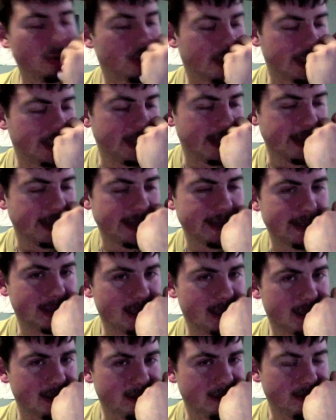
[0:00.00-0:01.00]
she
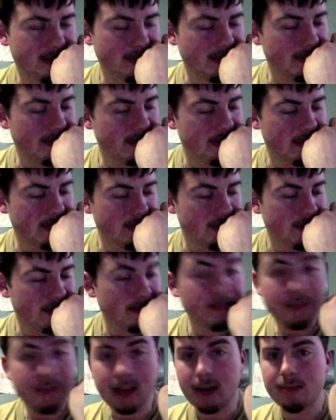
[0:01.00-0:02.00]
is,
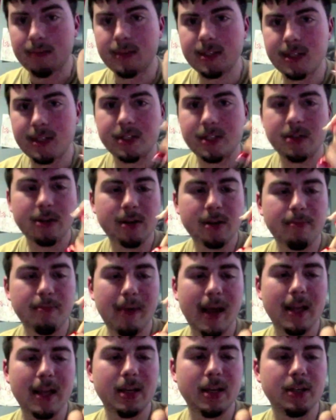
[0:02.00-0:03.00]
yeah, the sister
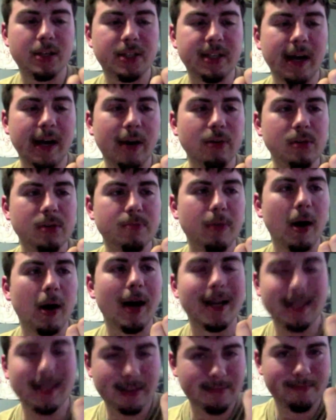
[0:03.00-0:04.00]
companion. She's a house
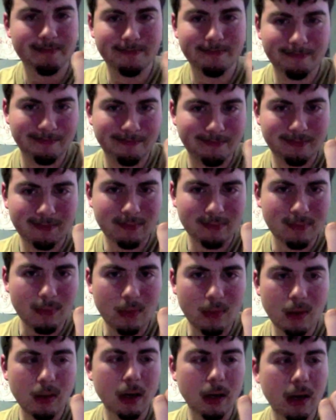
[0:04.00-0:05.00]
bot.
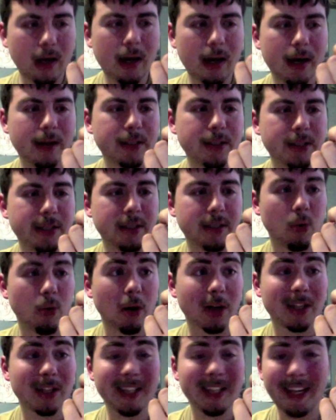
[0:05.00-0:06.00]
She does more
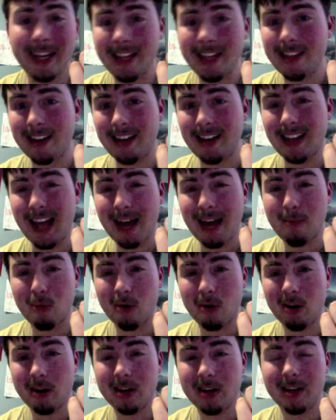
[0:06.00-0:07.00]
cleaning than lab
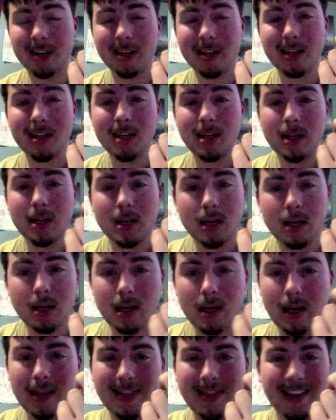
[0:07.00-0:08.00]
work,
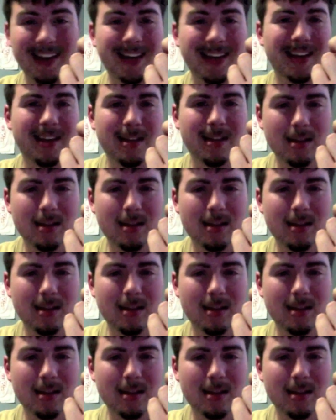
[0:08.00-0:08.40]
I think.